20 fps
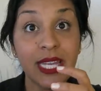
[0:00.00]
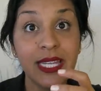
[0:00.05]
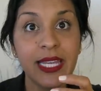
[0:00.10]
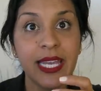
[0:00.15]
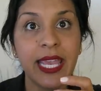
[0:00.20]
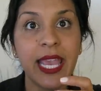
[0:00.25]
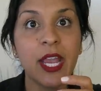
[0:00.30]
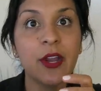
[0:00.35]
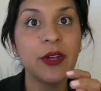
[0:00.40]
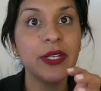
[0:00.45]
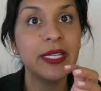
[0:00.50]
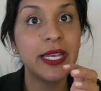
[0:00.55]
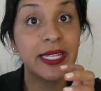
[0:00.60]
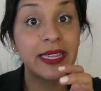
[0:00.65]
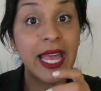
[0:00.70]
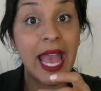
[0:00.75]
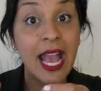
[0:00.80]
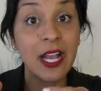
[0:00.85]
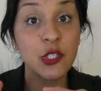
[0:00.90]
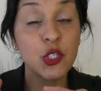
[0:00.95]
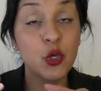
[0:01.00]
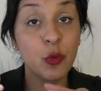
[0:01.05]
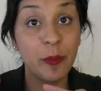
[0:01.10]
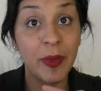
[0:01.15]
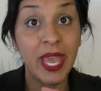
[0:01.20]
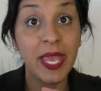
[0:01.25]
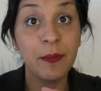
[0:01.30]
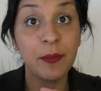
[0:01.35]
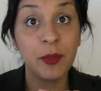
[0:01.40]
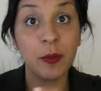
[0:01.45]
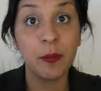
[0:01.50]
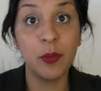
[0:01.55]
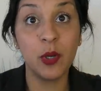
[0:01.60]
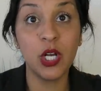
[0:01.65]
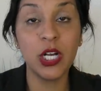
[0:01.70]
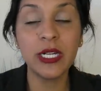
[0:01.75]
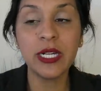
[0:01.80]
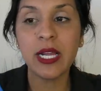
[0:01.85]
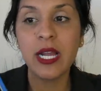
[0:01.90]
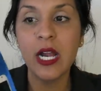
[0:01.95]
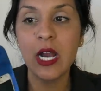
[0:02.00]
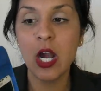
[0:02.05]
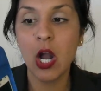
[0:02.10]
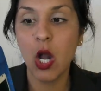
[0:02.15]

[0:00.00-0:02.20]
they carry like the actual paper book.